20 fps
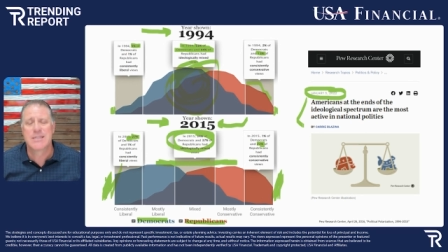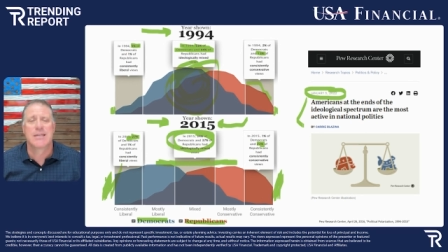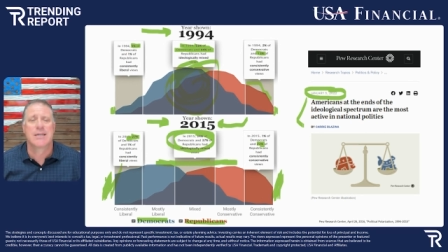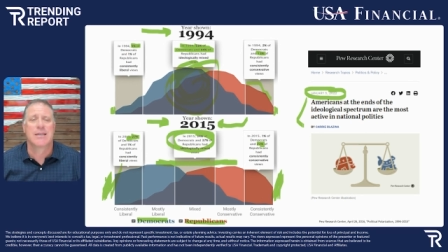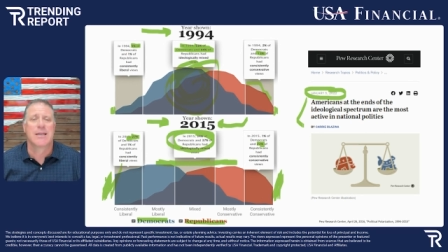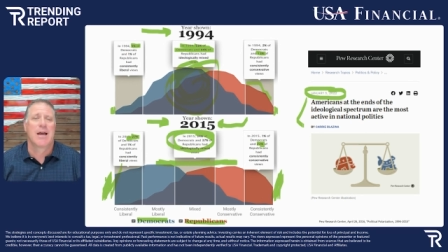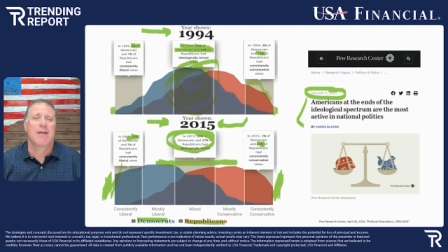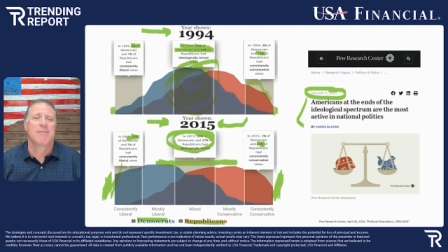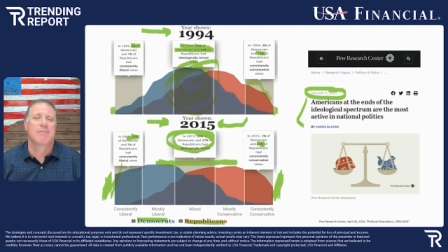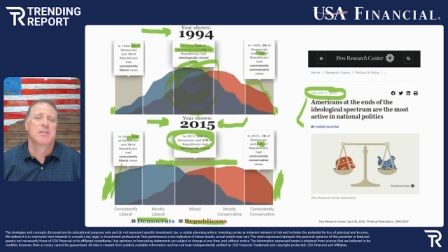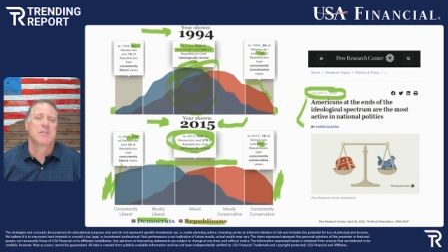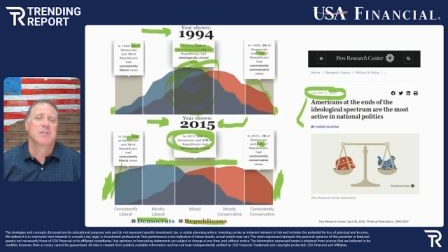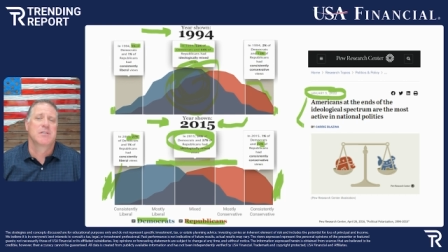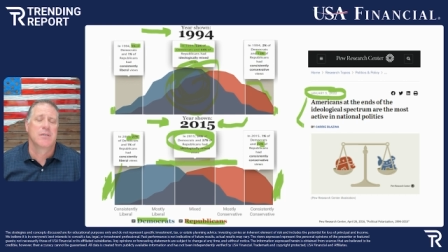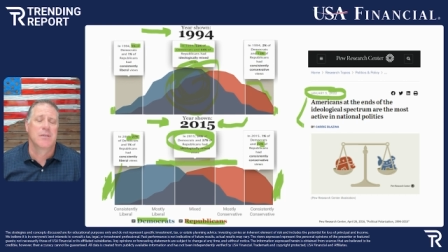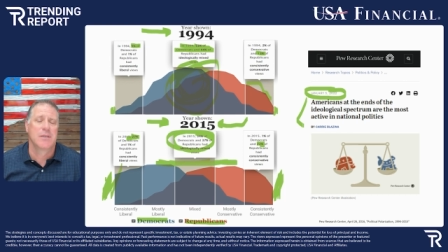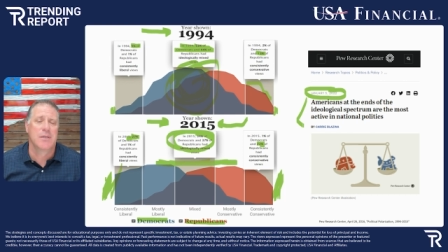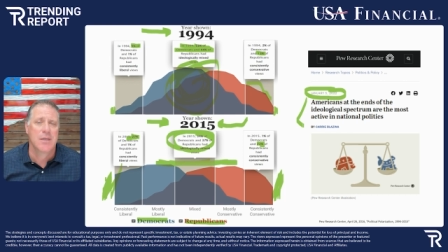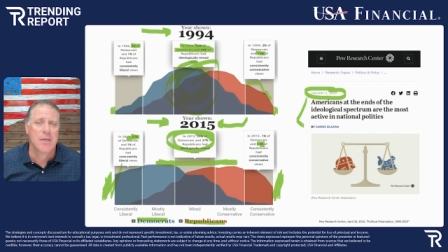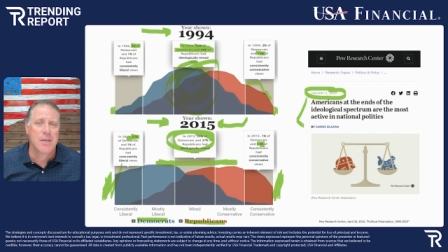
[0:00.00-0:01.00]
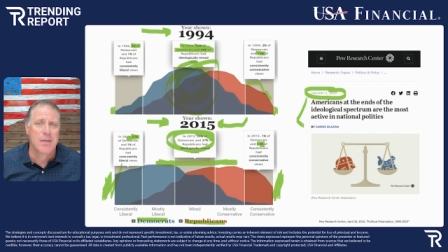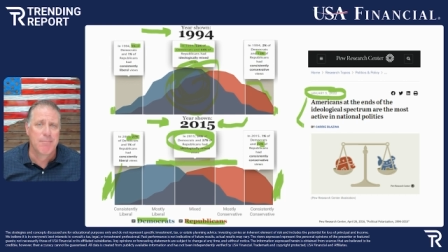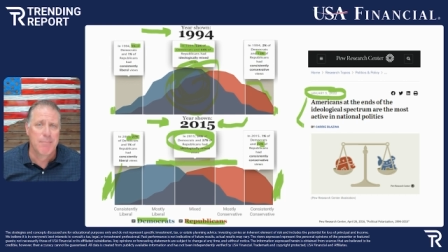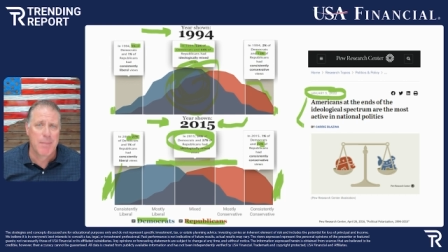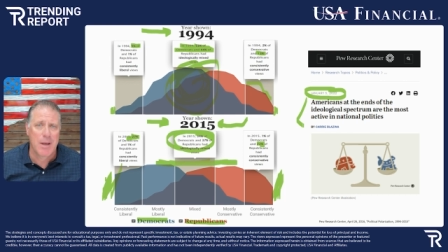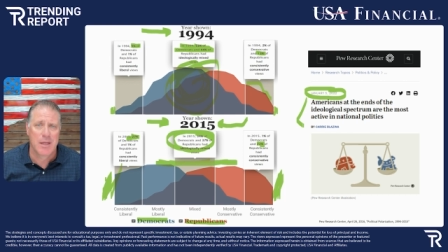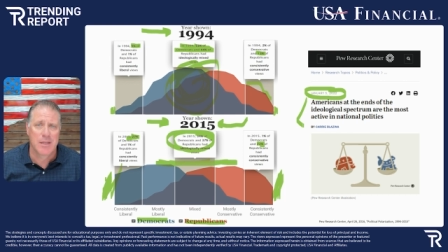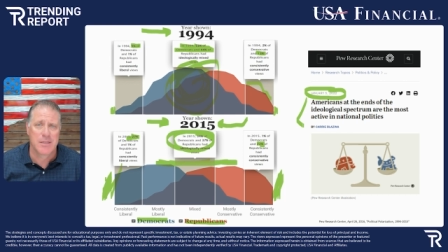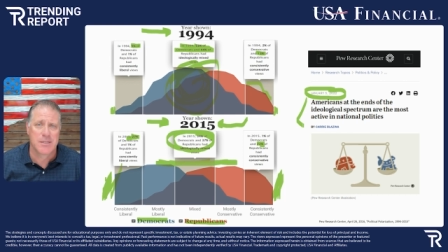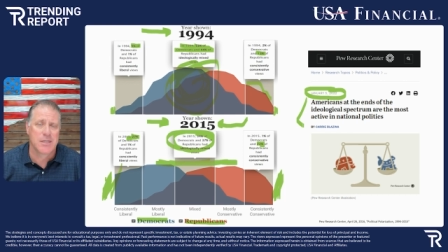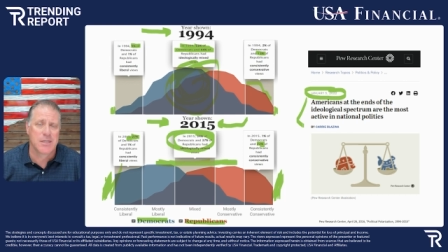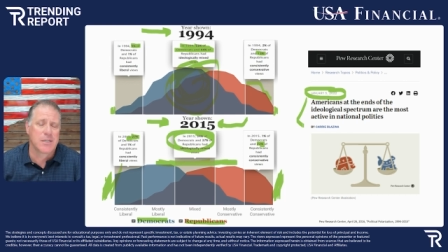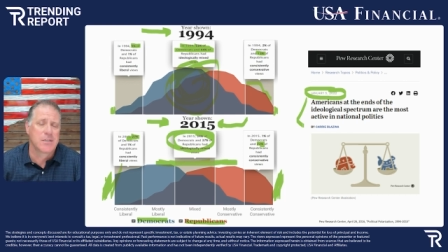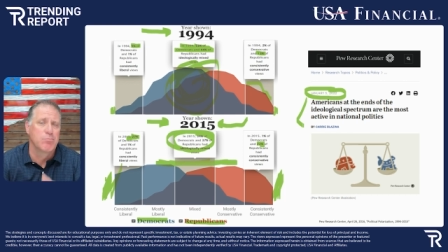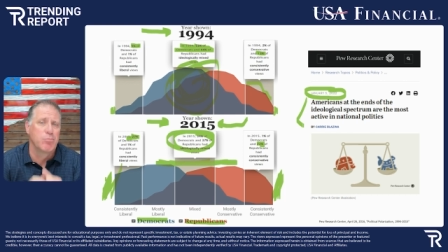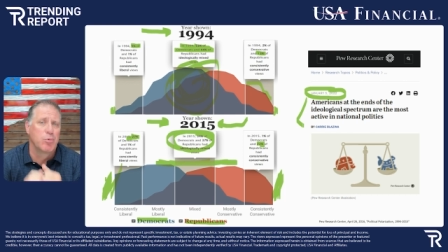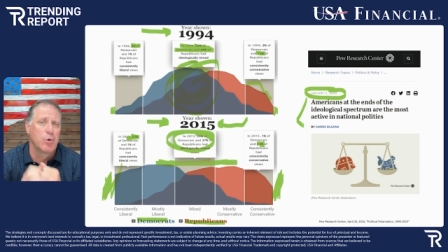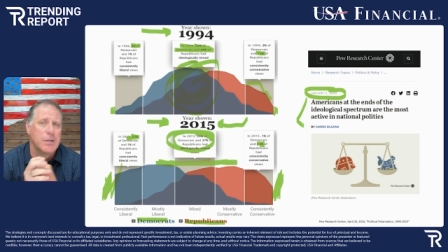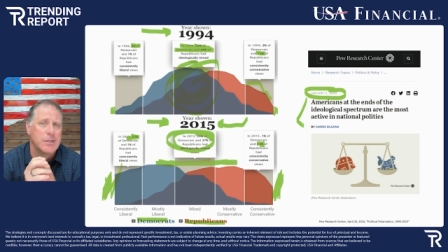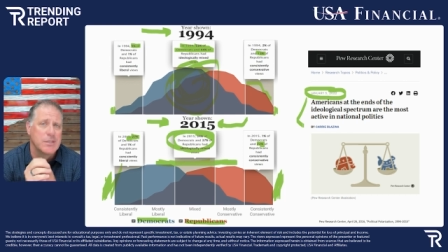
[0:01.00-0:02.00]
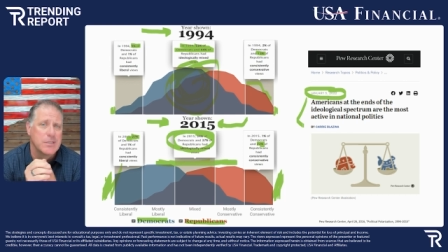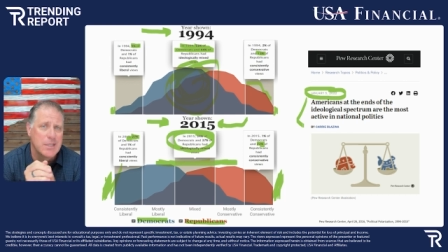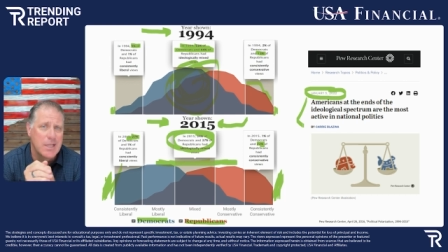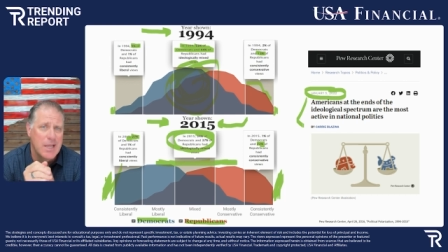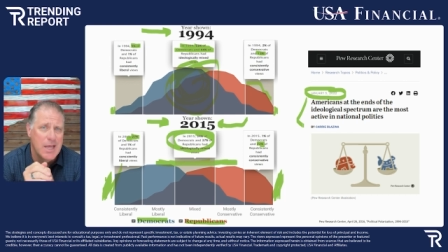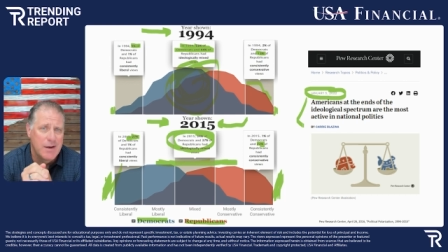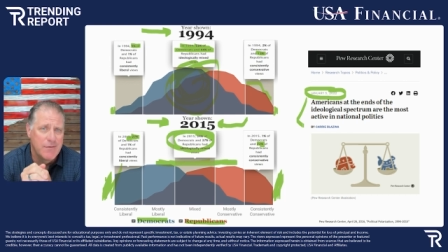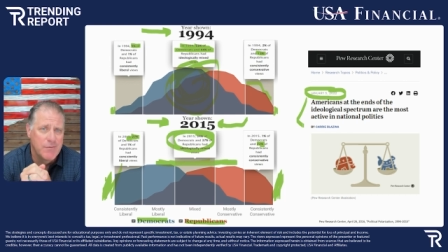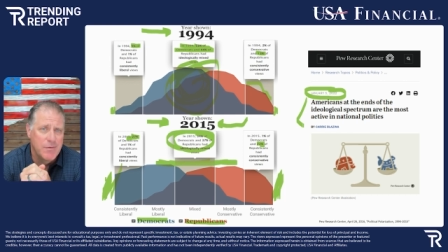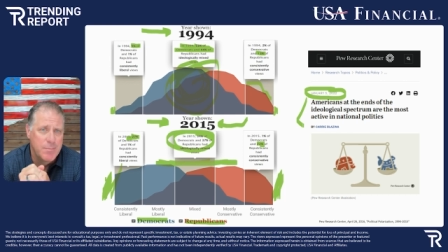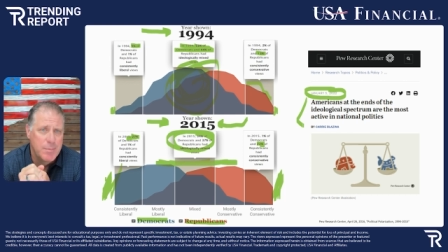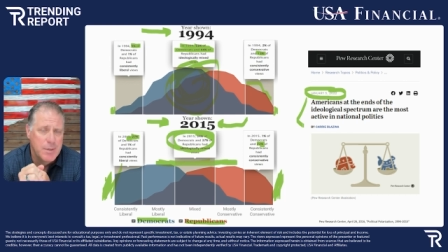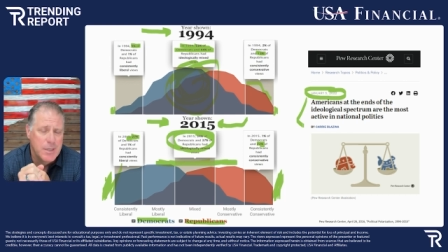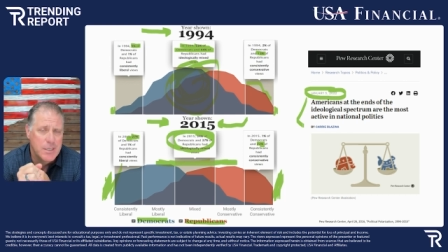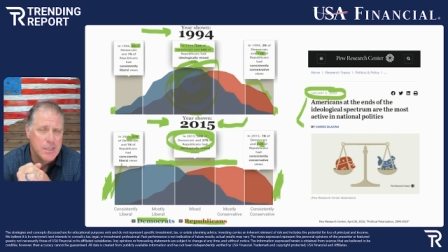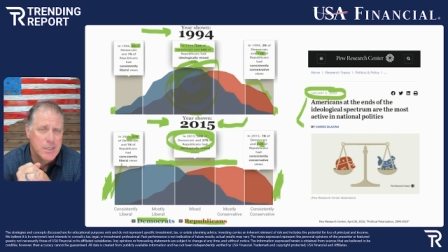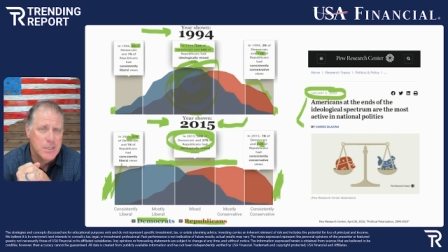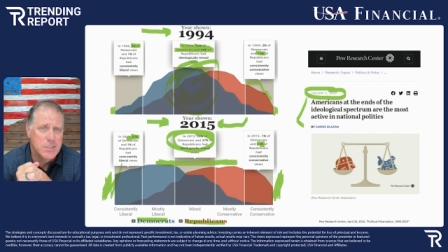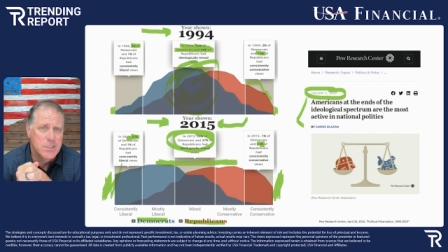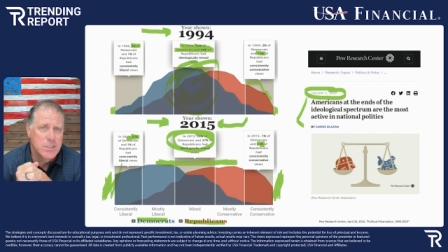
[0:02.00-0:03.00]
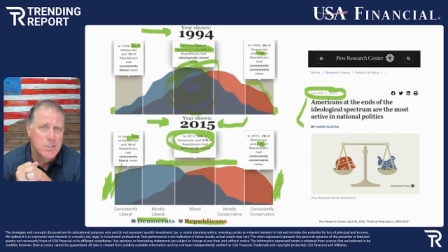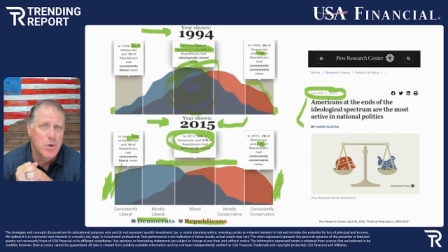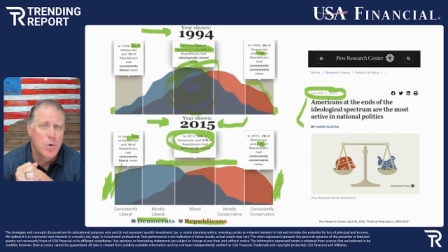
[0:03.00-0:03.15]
And obviously, politics brings a lot of opinions.